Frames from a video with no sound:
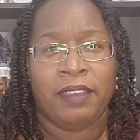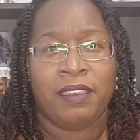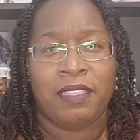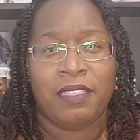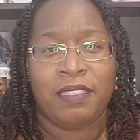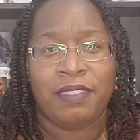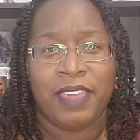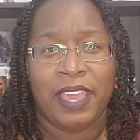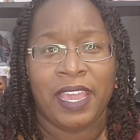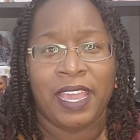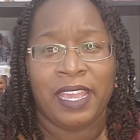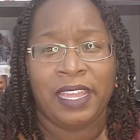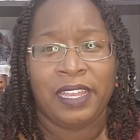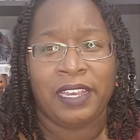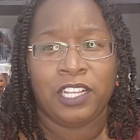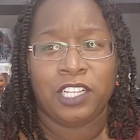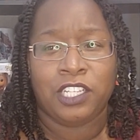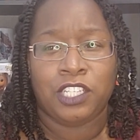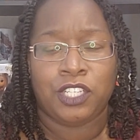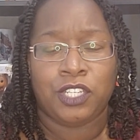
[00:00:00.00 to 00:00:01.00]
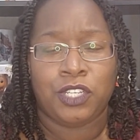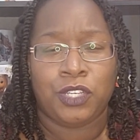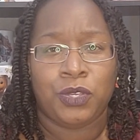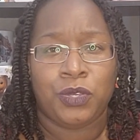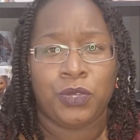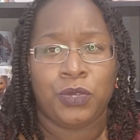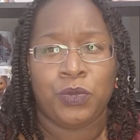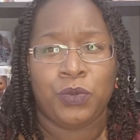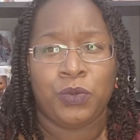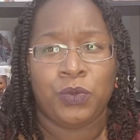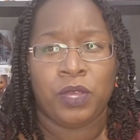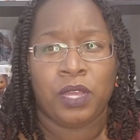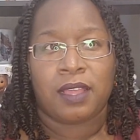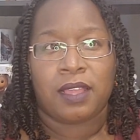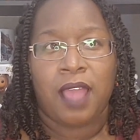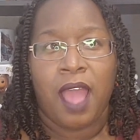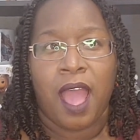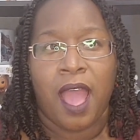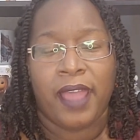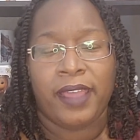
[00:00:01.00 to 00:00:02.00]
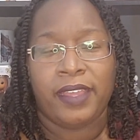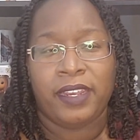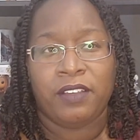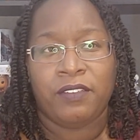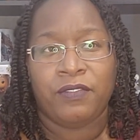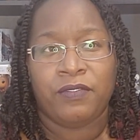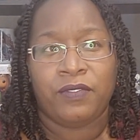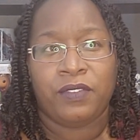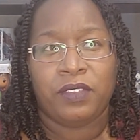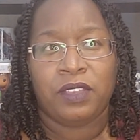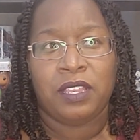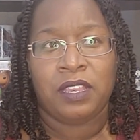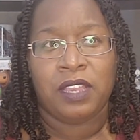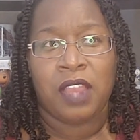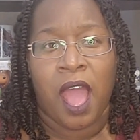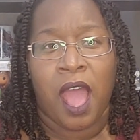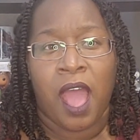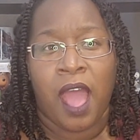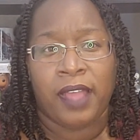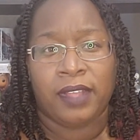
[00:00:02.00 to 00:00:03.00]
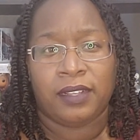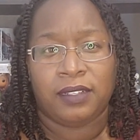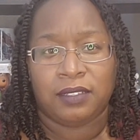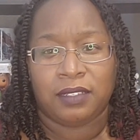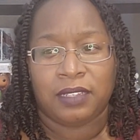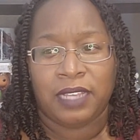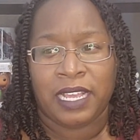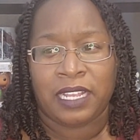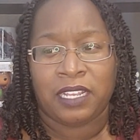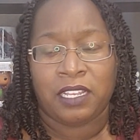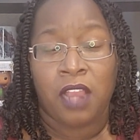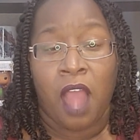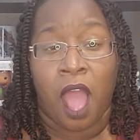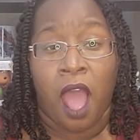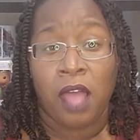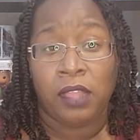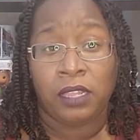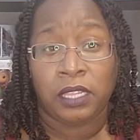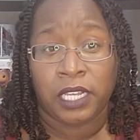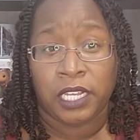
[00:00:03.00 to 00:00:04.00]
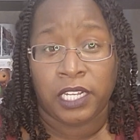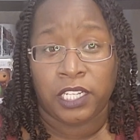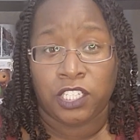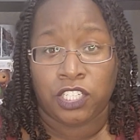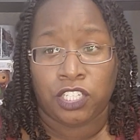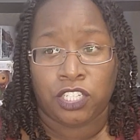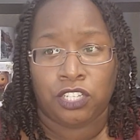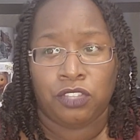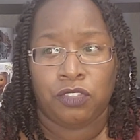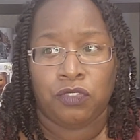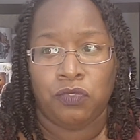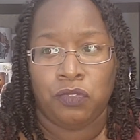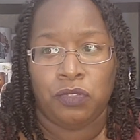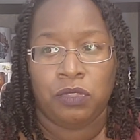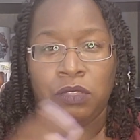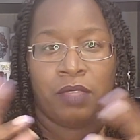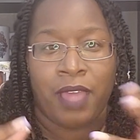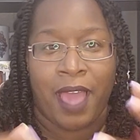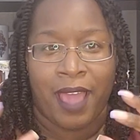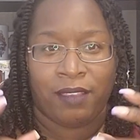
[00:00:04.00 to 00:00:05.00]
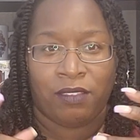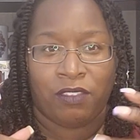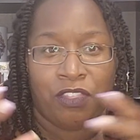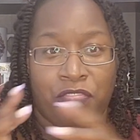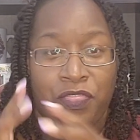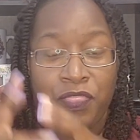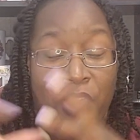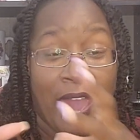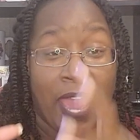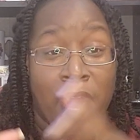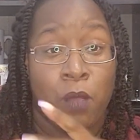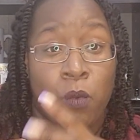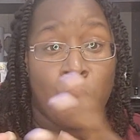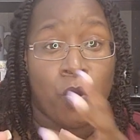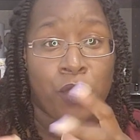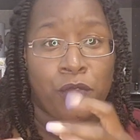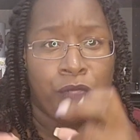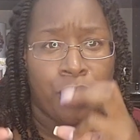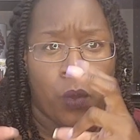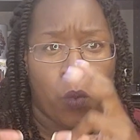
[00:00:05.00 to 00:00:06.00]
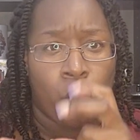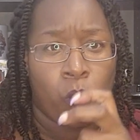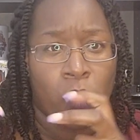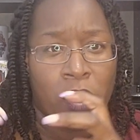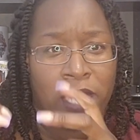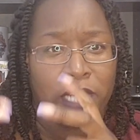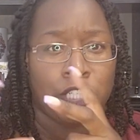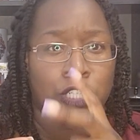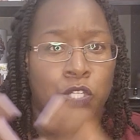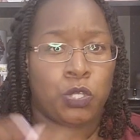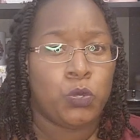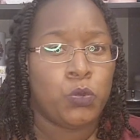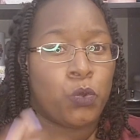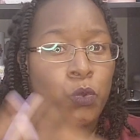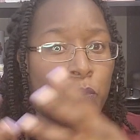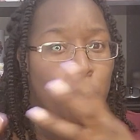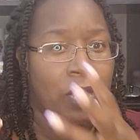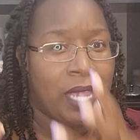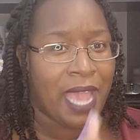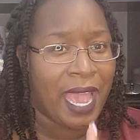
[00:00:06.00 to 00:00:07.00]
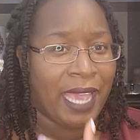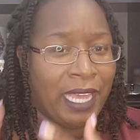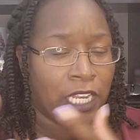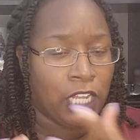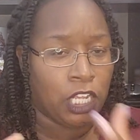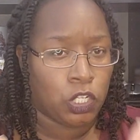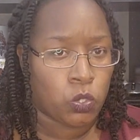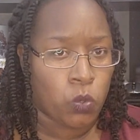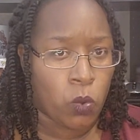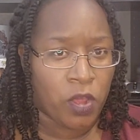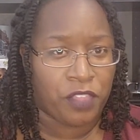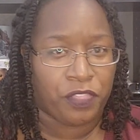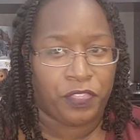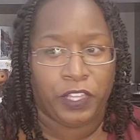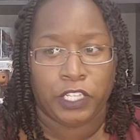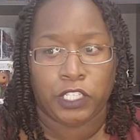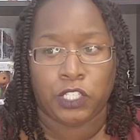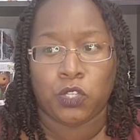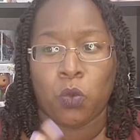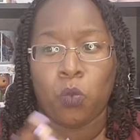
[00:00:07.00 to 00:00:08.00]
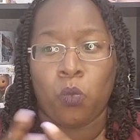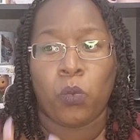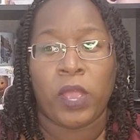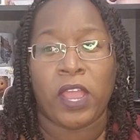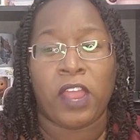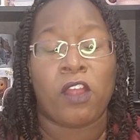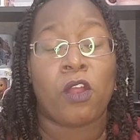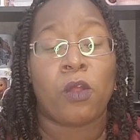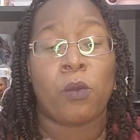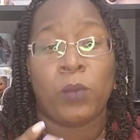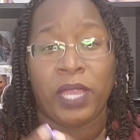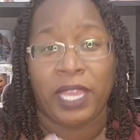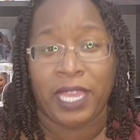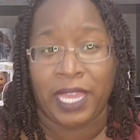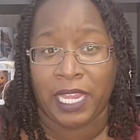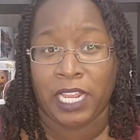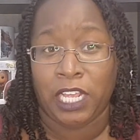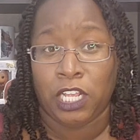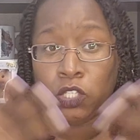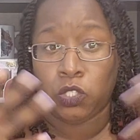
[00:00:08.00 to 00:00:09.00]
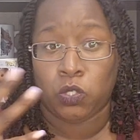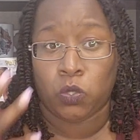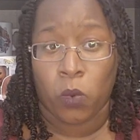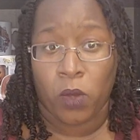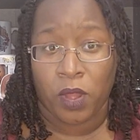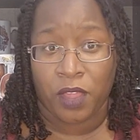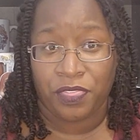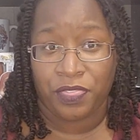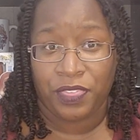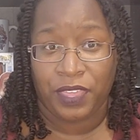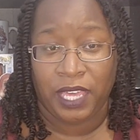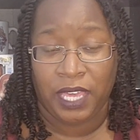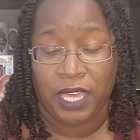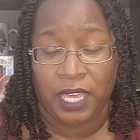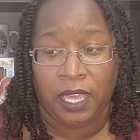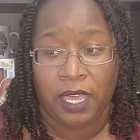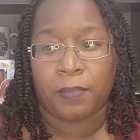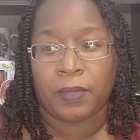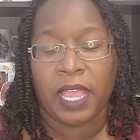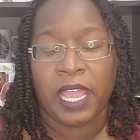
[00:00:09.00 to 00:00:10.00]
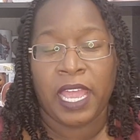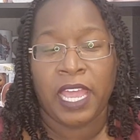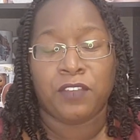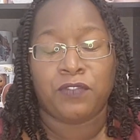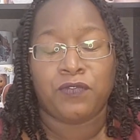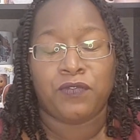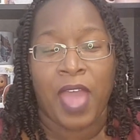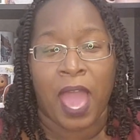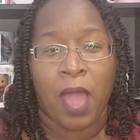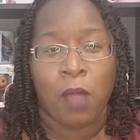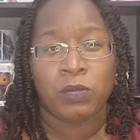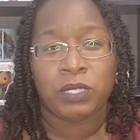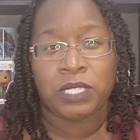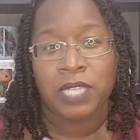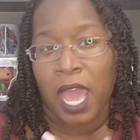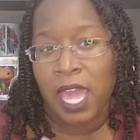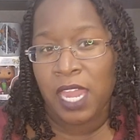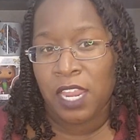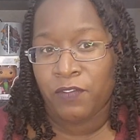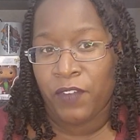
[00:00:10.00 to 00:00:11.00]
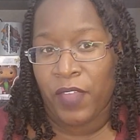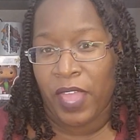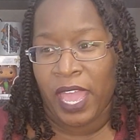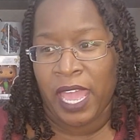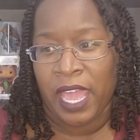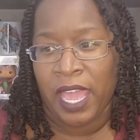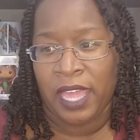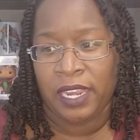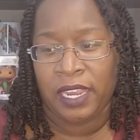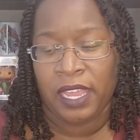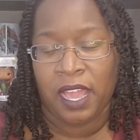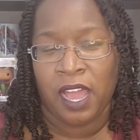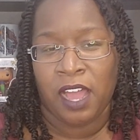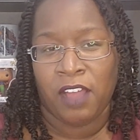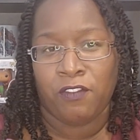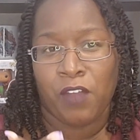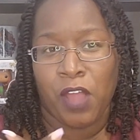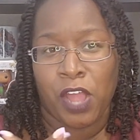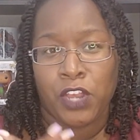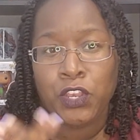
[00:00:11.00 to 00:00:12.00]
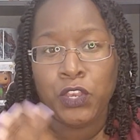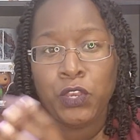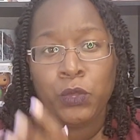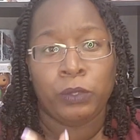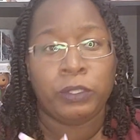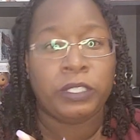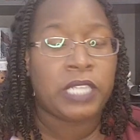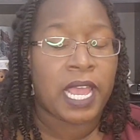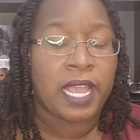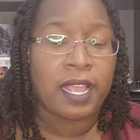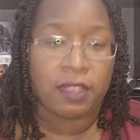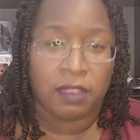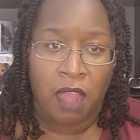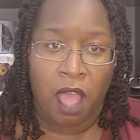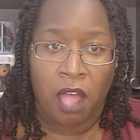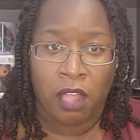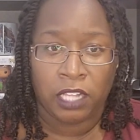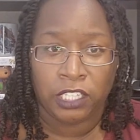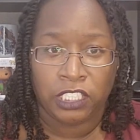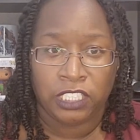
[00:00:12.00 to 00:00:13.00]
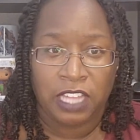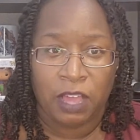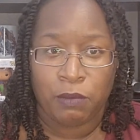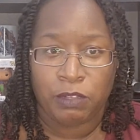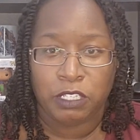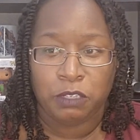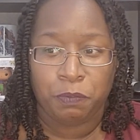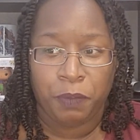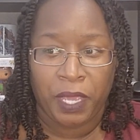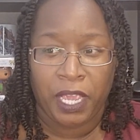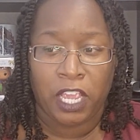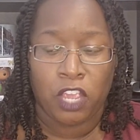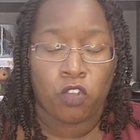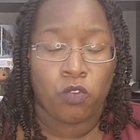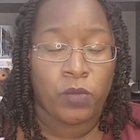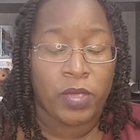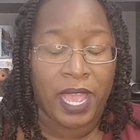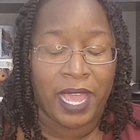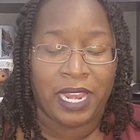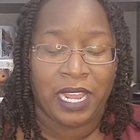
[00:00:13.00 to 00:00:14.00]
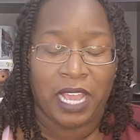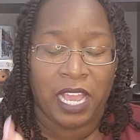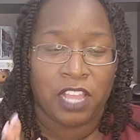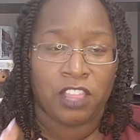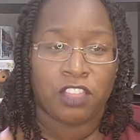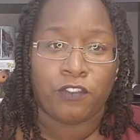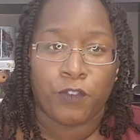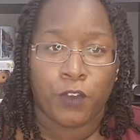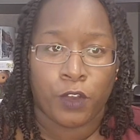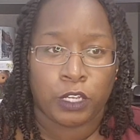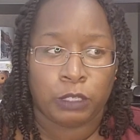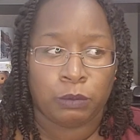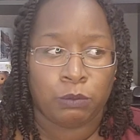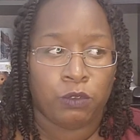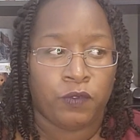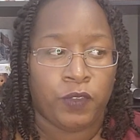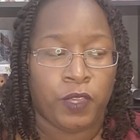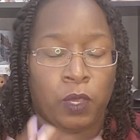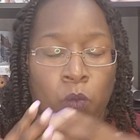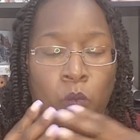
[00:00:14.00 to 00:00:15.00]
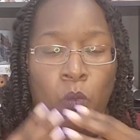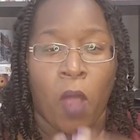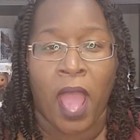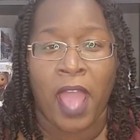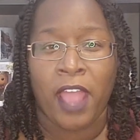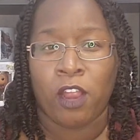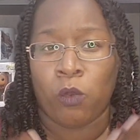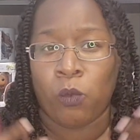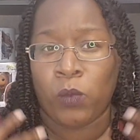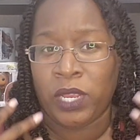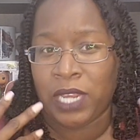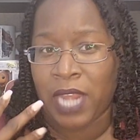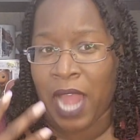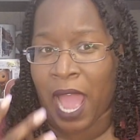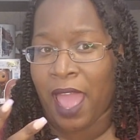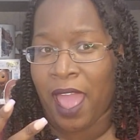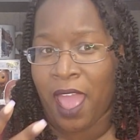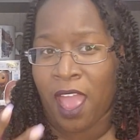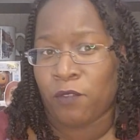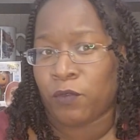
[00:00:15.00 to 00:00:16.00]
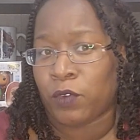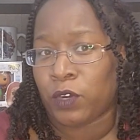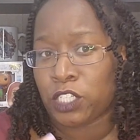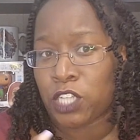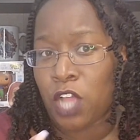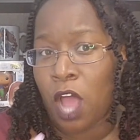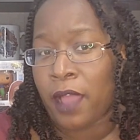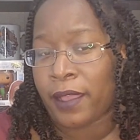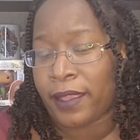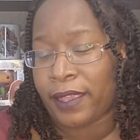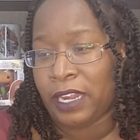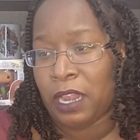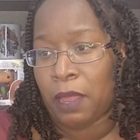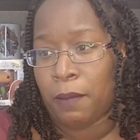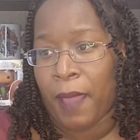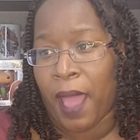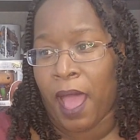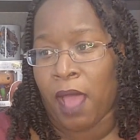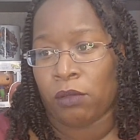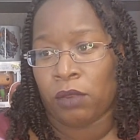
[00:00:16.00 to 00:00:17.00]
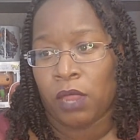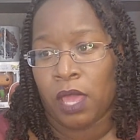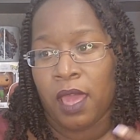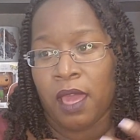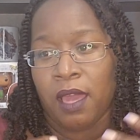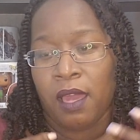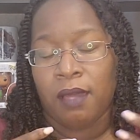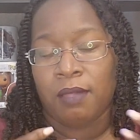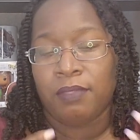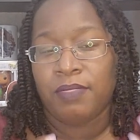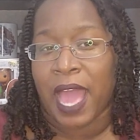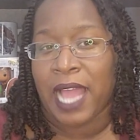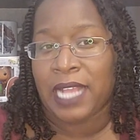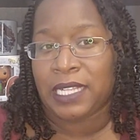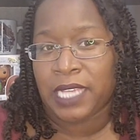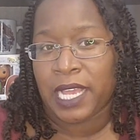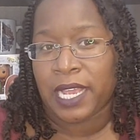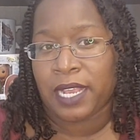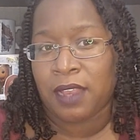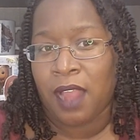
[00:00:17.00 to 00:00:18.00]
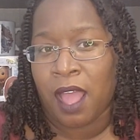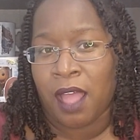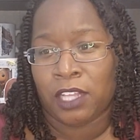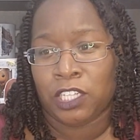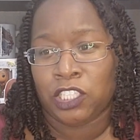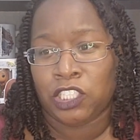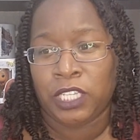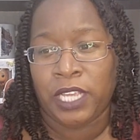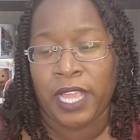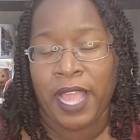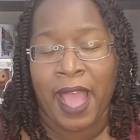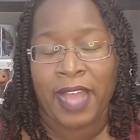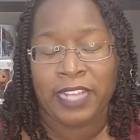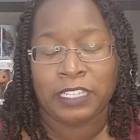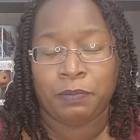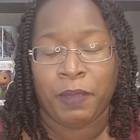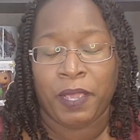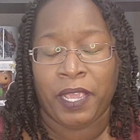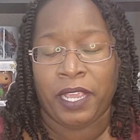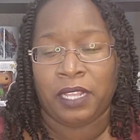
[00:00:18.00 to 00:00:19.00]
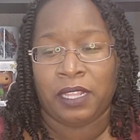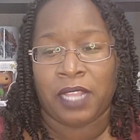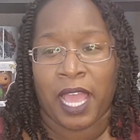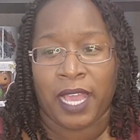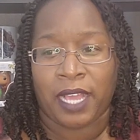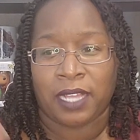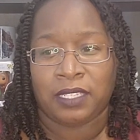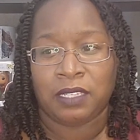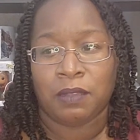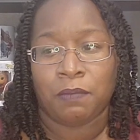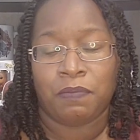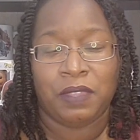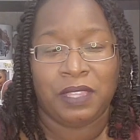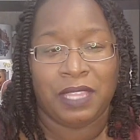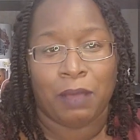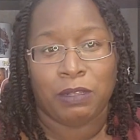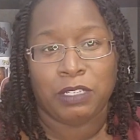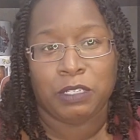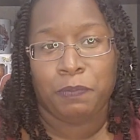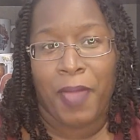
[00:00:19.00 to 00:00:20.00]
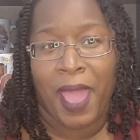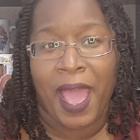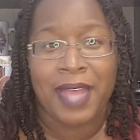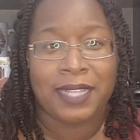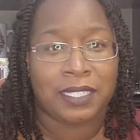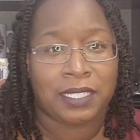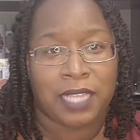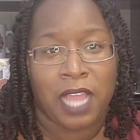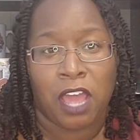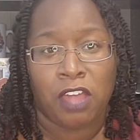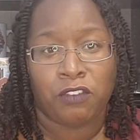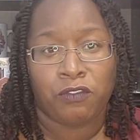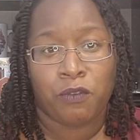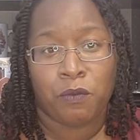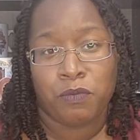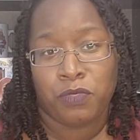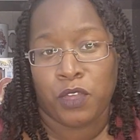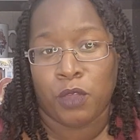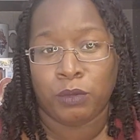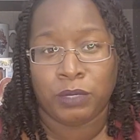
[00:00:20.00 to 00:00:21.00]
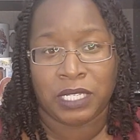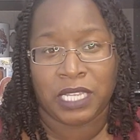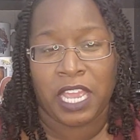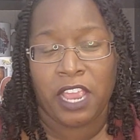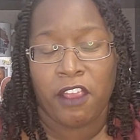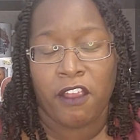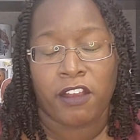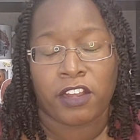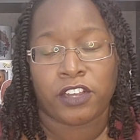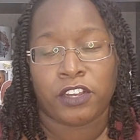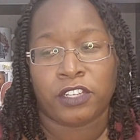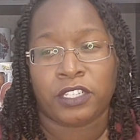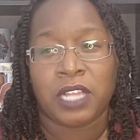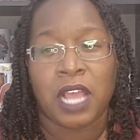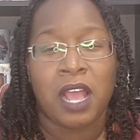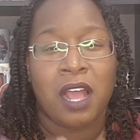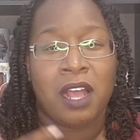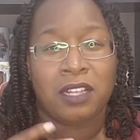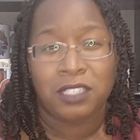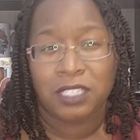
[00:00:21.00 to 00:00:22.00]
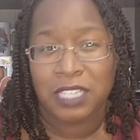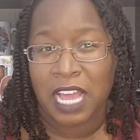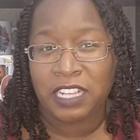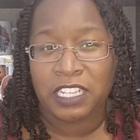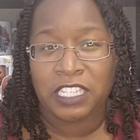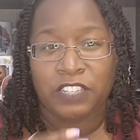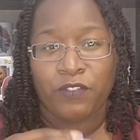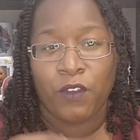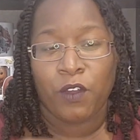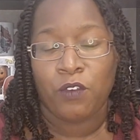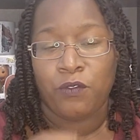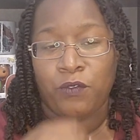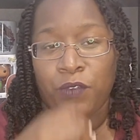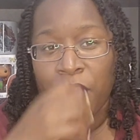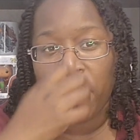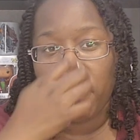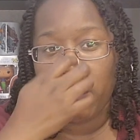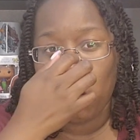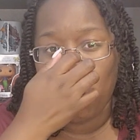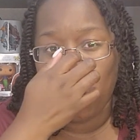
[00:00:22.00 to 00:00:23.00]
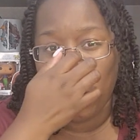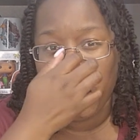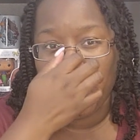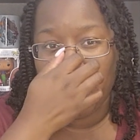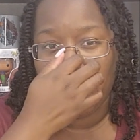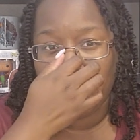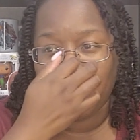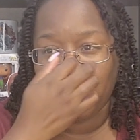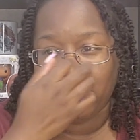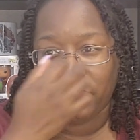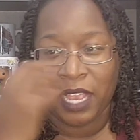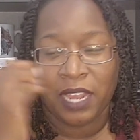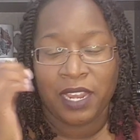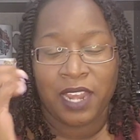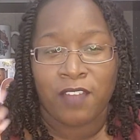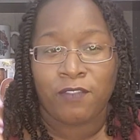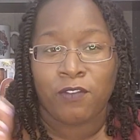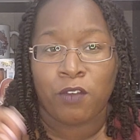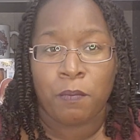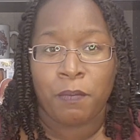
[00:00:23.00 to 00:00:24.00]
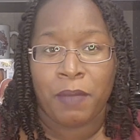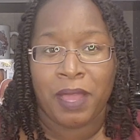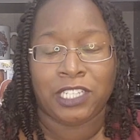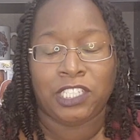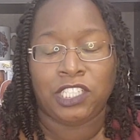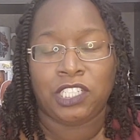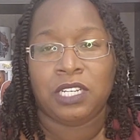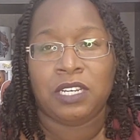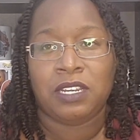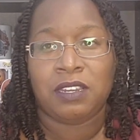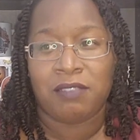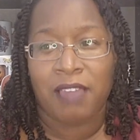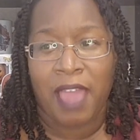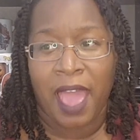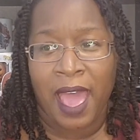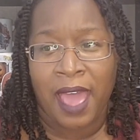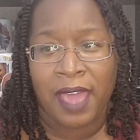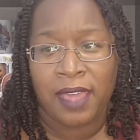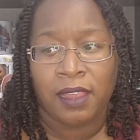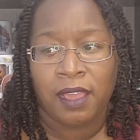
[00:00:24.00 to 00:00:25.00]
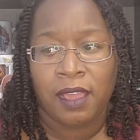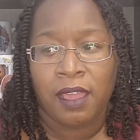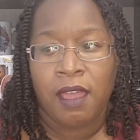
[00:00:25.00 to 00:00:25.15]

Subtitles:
then to kind of not acknowledge that they were the ones who created Dorothy. So where are we getting Dorothy if that was kind of a new technology that was being created in the first movie? Why are we not ever talking about that technology as being like something that was passed down from those characters? So that just felt very weird that they never mentioned that.